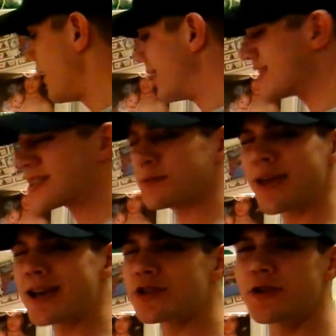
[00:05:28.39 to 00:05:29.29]
And just some
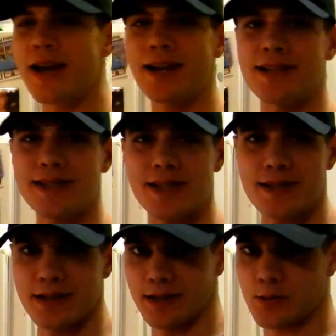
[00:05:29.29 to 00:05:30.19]
extra adding
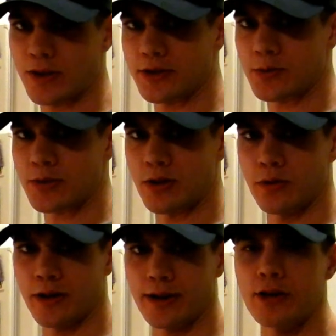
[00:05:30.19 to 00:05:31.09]
seasonings while this was
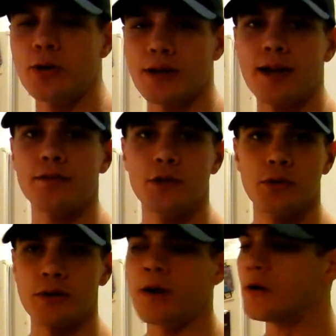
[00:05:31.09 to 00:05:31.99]
going on. I know a lot of
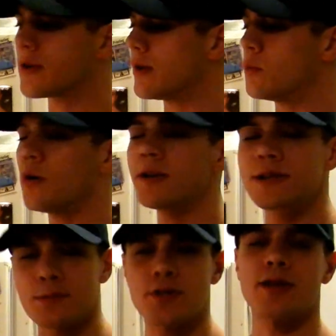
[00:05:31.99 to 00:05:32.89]
you are, okay, what
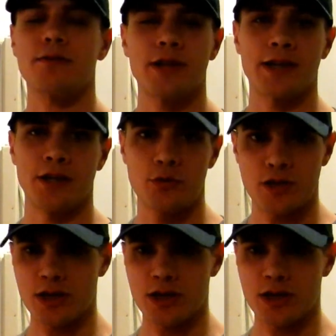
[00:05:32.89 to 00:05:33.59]
is some stuff that I can use to